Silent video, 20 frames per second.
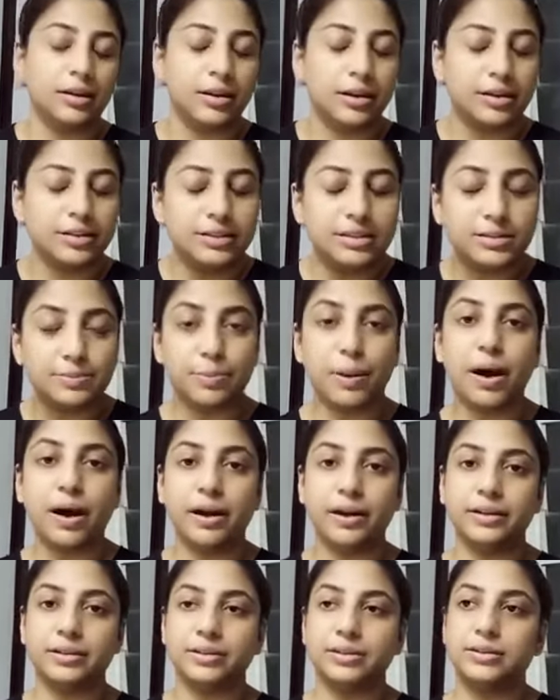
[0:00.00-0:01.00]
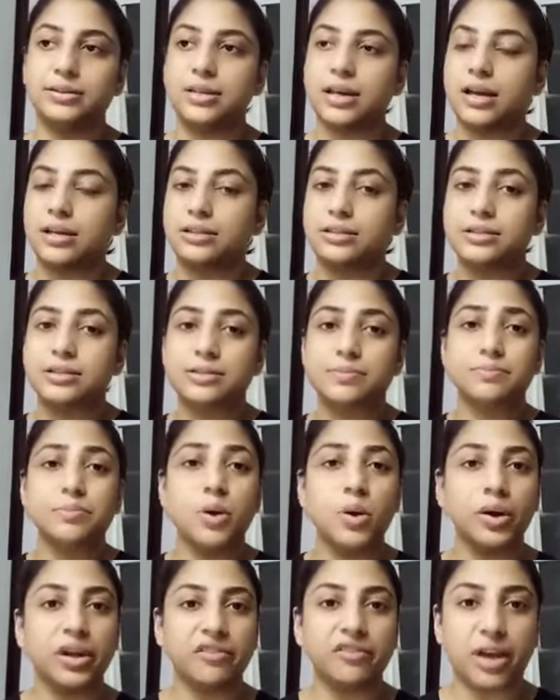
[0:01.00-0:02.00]
inspired and
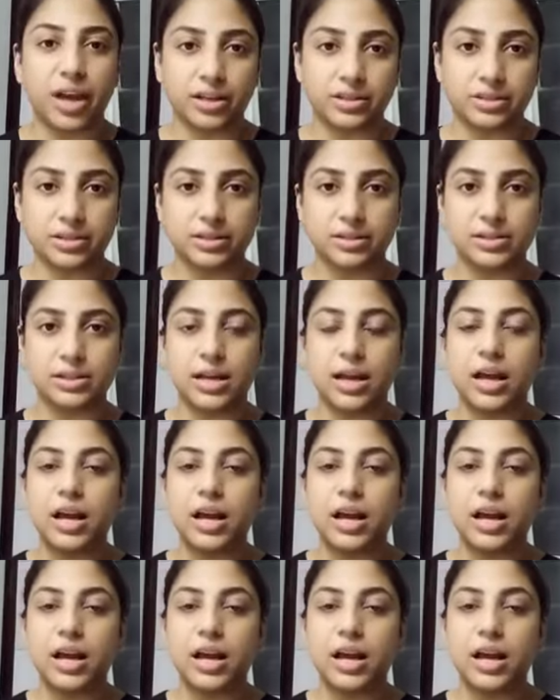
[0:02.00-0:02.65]
motivated